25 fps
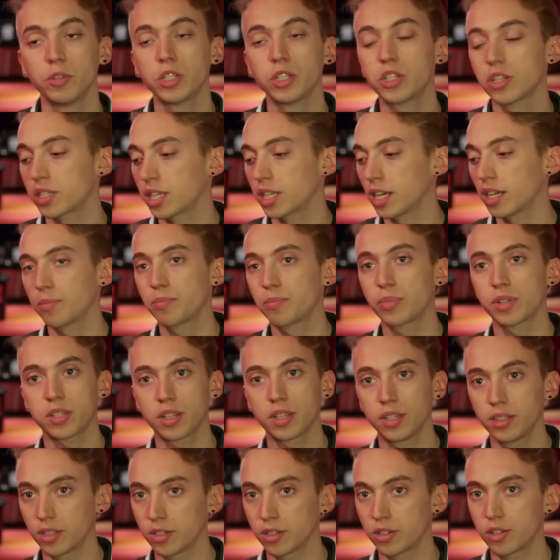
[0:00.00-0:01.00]
We just get a
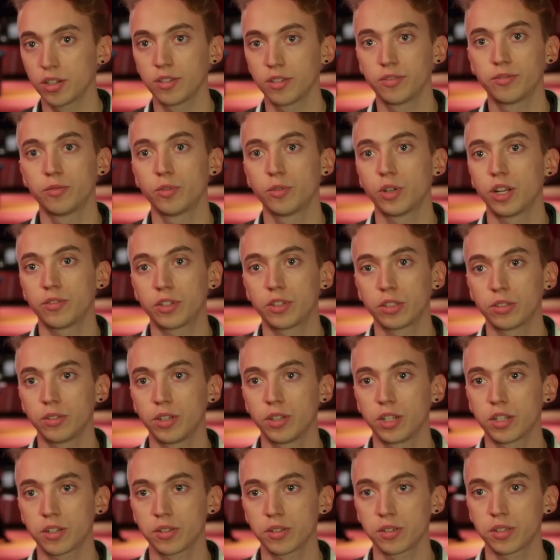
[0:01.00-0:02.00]
percentage of whatever
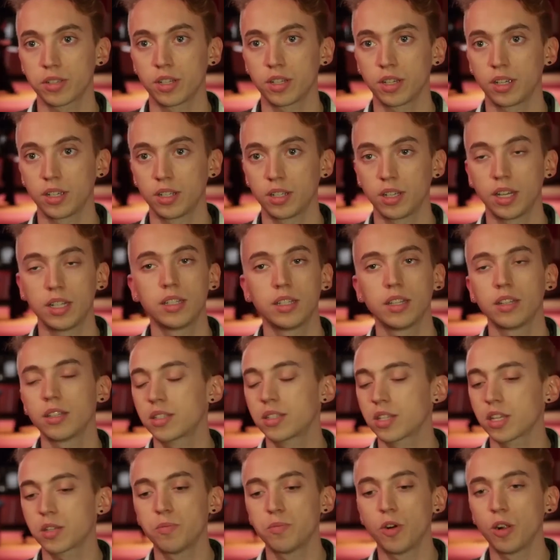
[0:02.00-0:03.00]
donations they. And
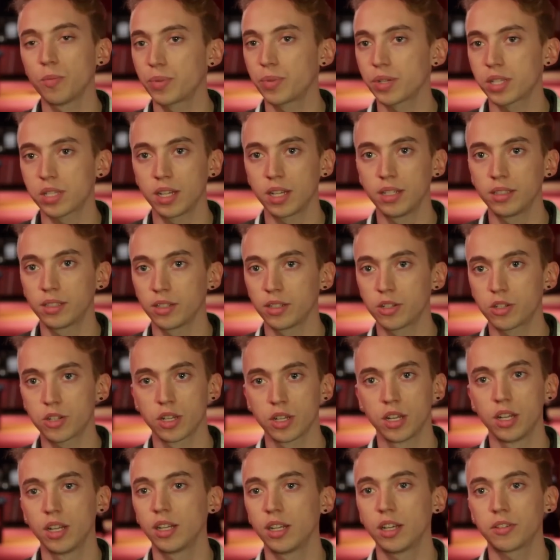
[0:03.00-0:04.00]
it's a small percentage,
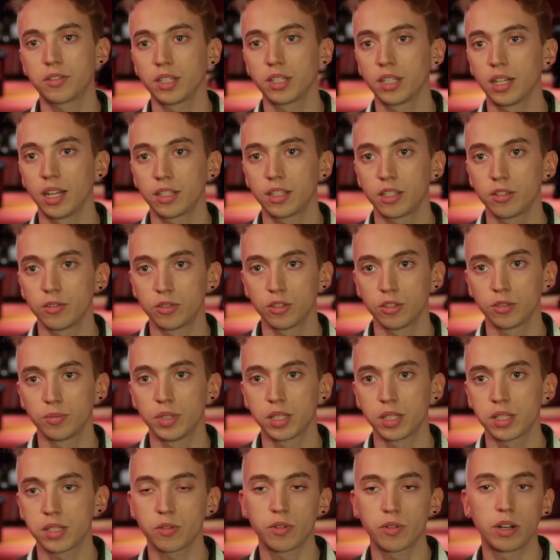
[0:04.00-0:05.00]
nothing like YouTube.
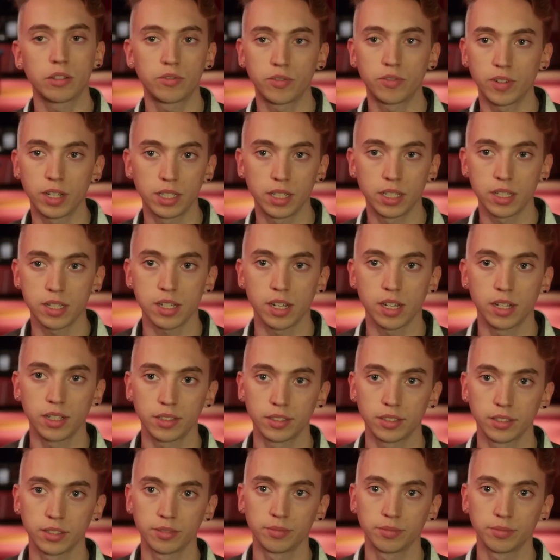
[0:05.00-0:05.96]
It's crowdfunding style.